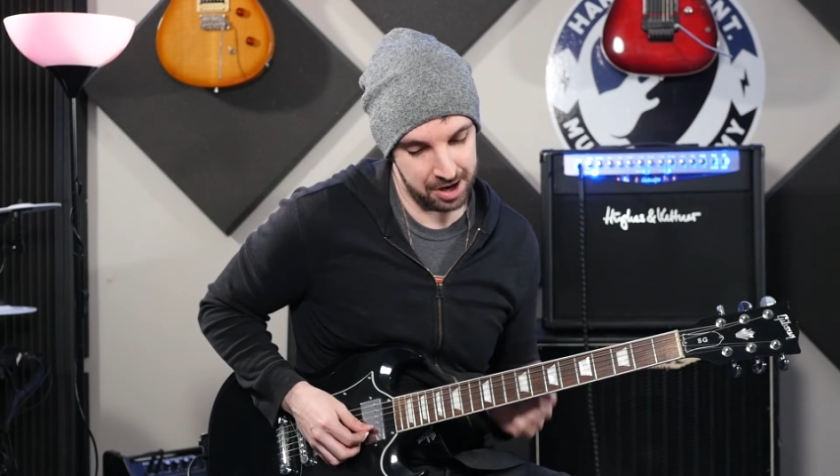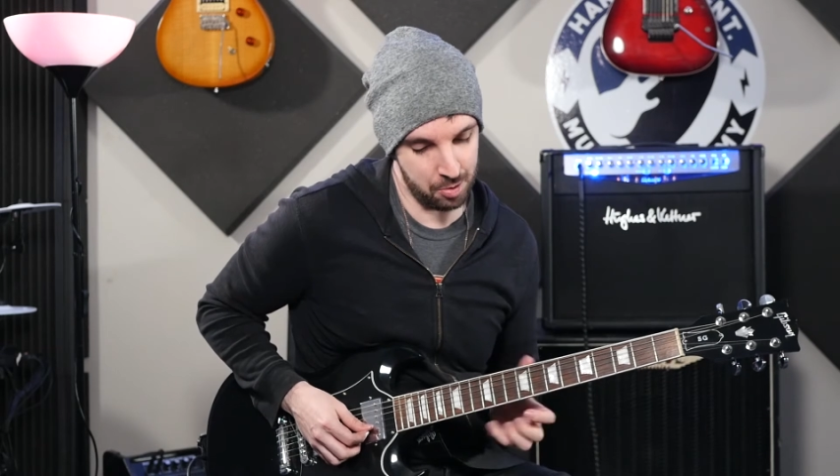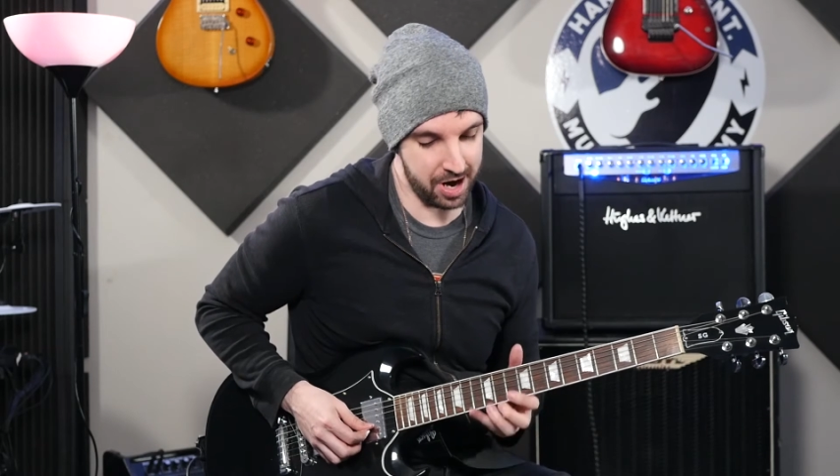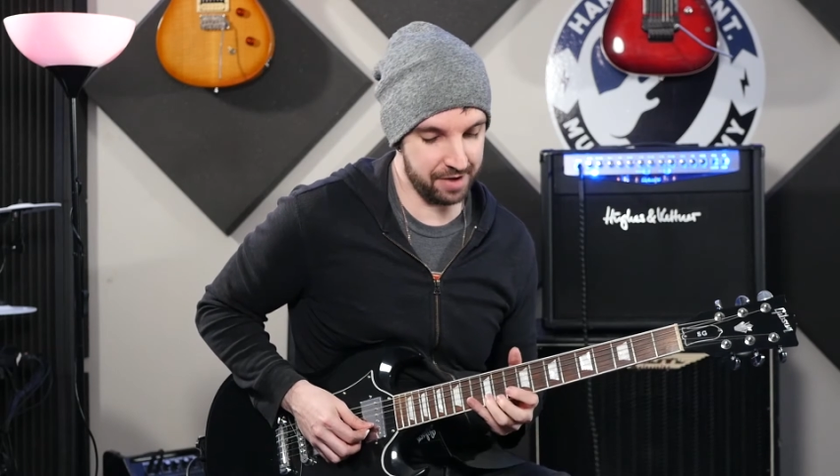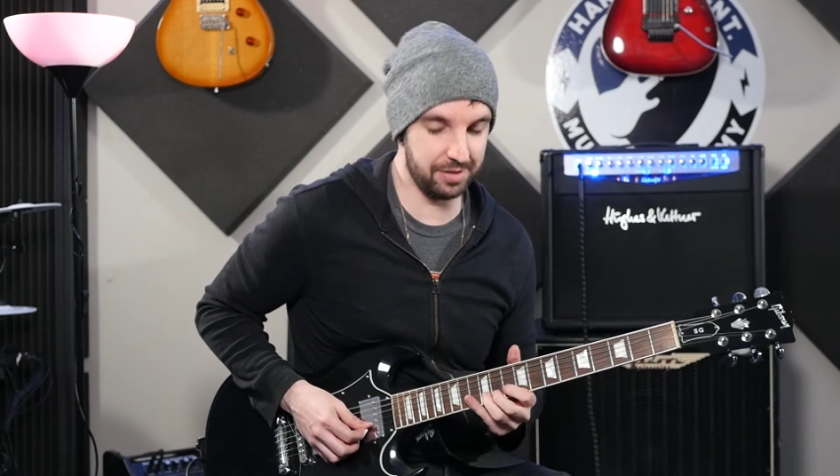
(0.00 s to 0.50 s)

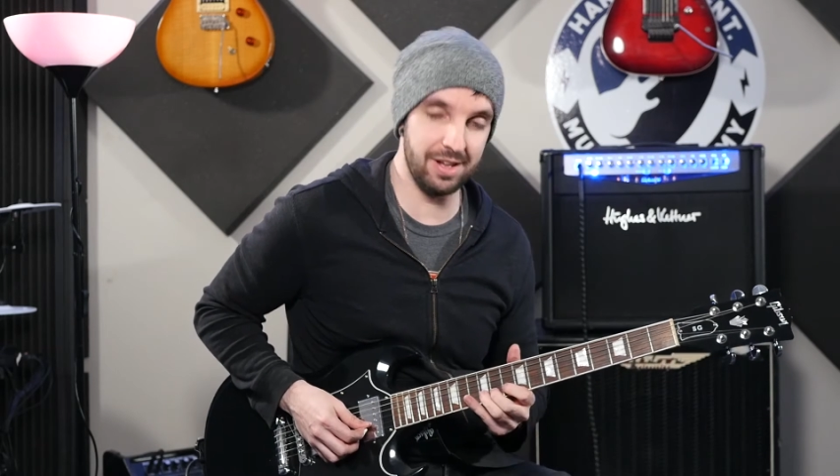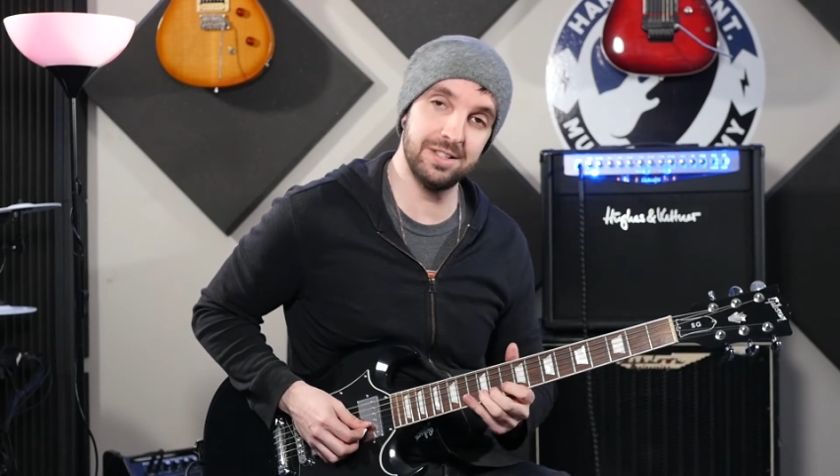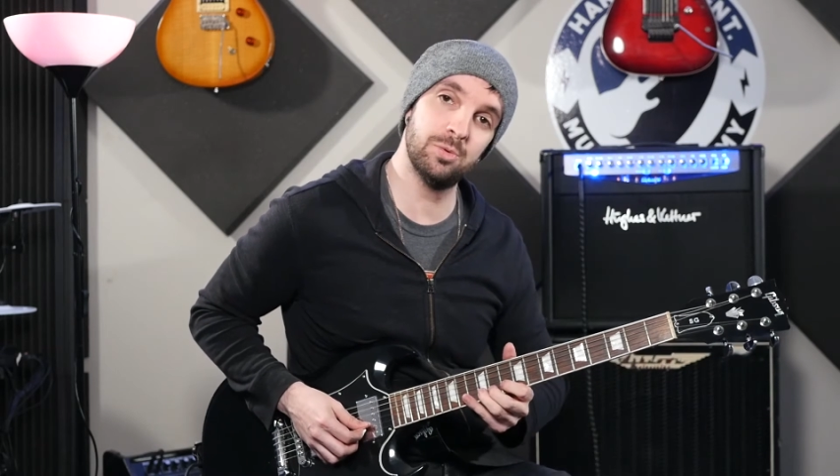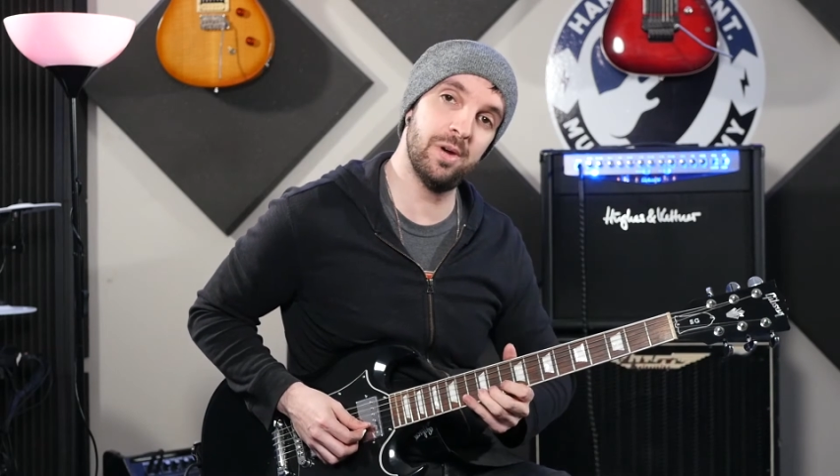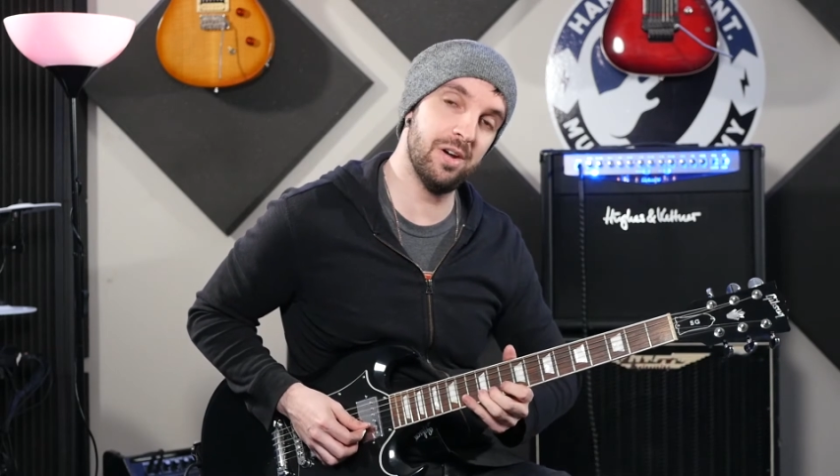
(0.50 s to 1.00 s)
away after that
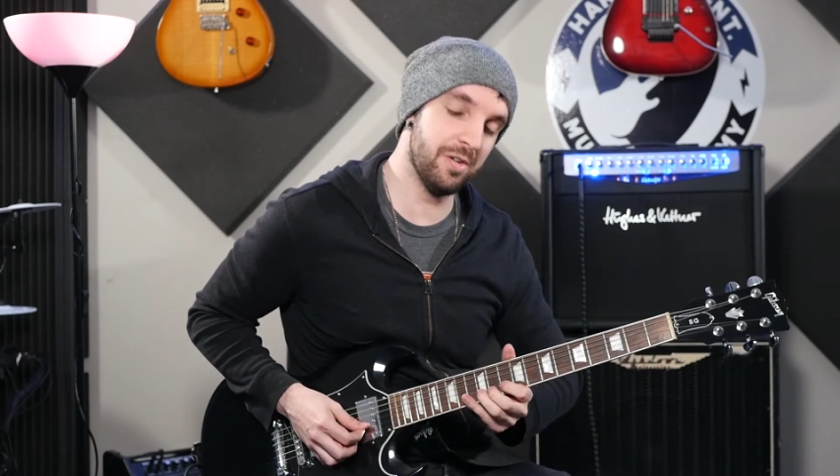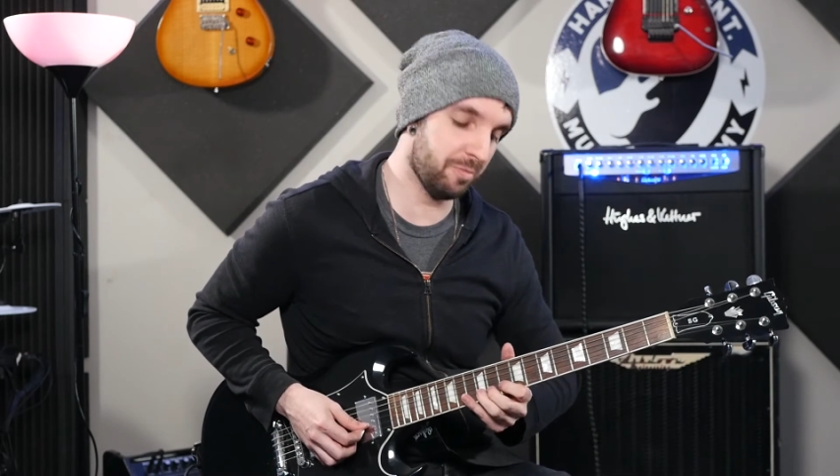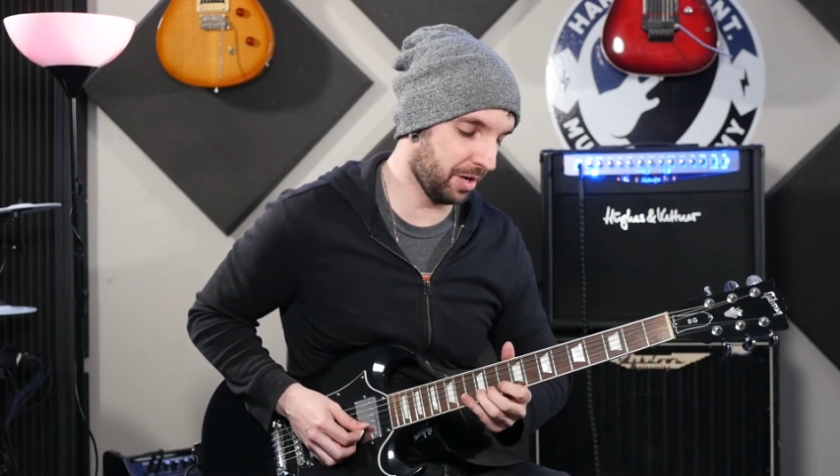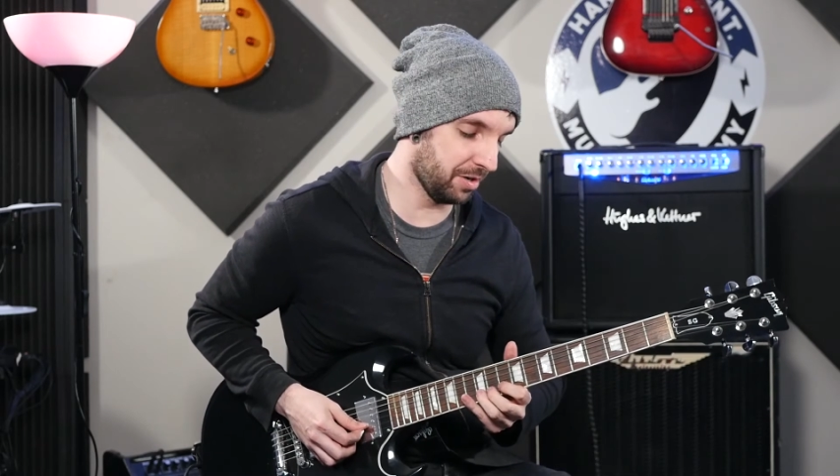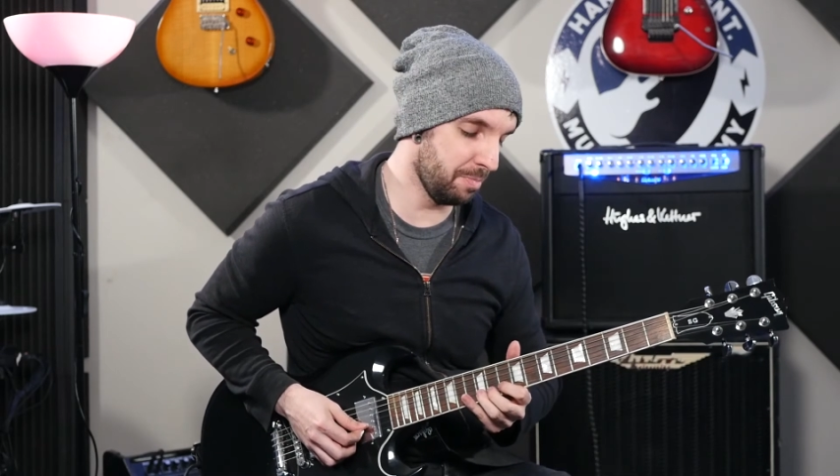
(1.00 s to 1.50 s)
12,
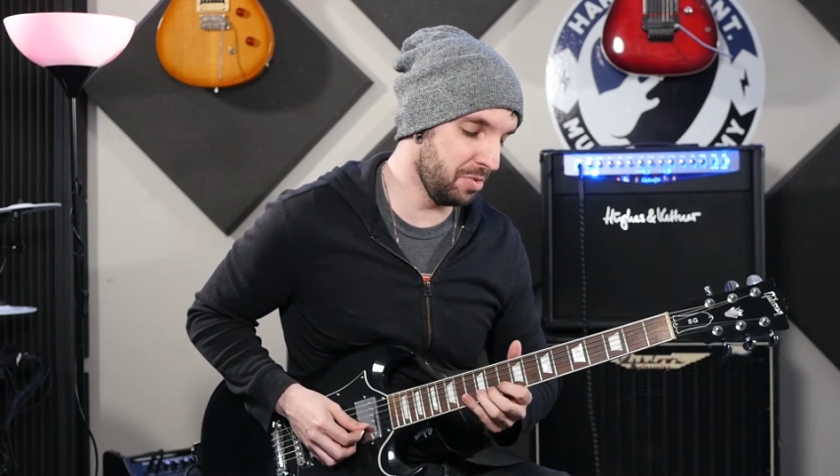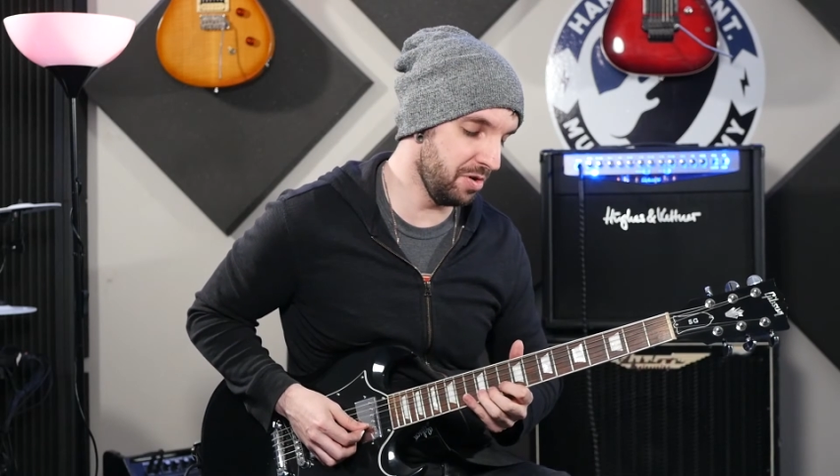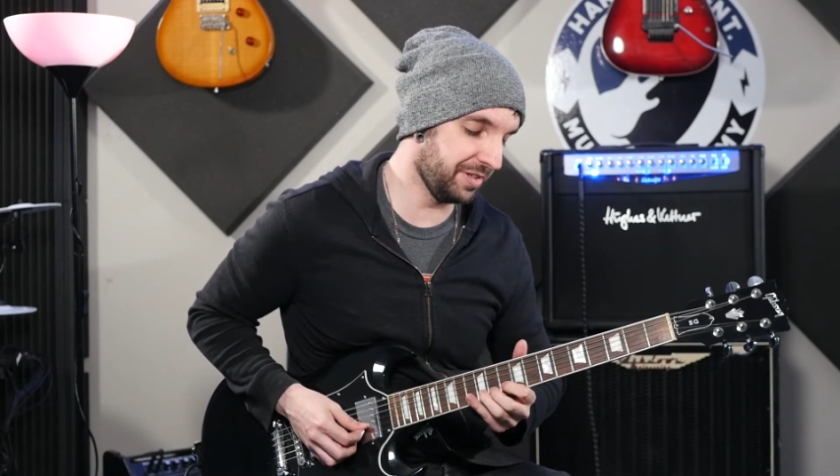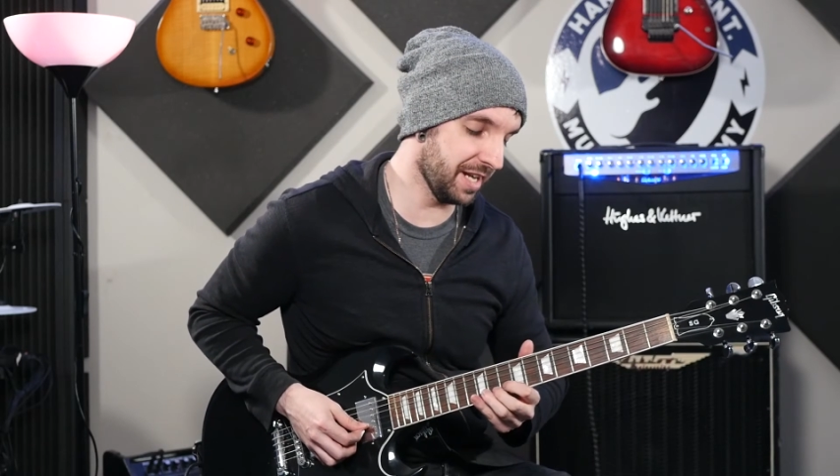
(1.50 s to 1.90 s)
we're going to move